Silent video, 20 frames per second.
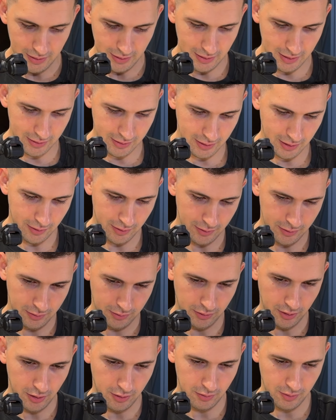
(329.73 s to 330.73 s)
Let's get this
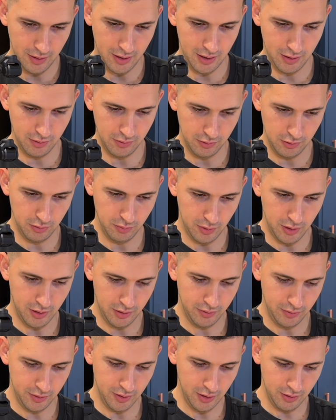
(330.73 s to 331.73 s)
dough out onto our
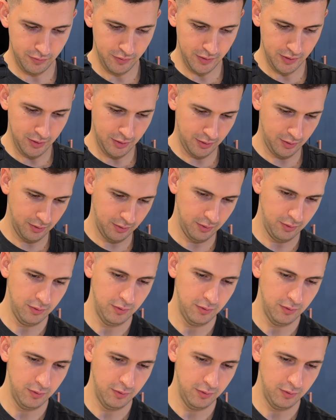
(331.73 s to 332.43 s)
surface.